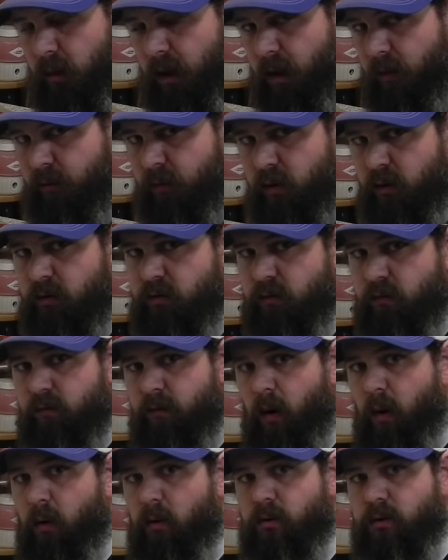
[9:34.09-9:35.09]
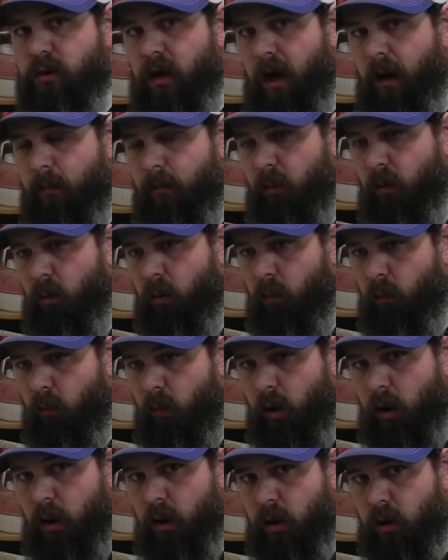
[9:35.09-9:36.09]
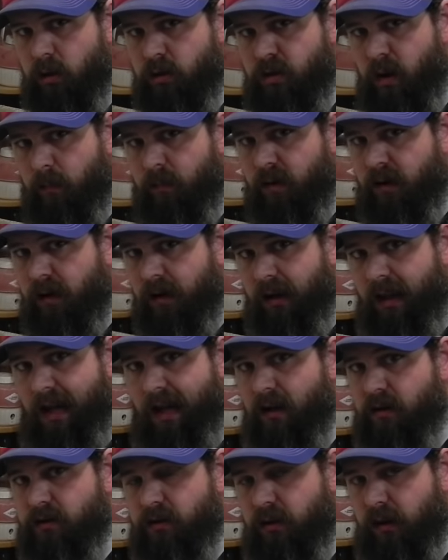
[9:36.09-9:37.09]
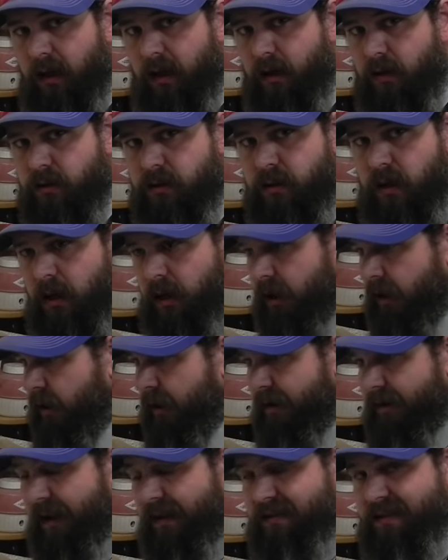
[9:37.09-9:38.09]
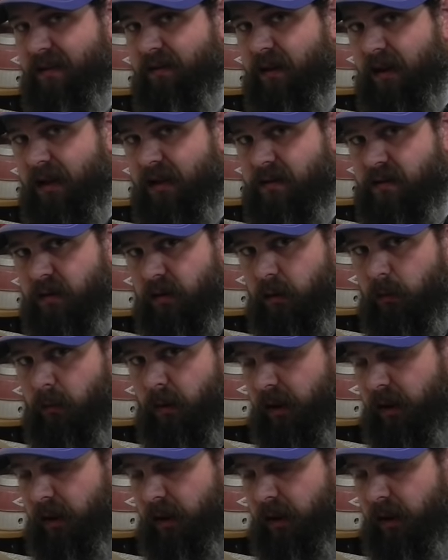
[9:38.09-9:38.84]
Now if you're using Photoshop or Word or something to lay out your letters, that's even easier,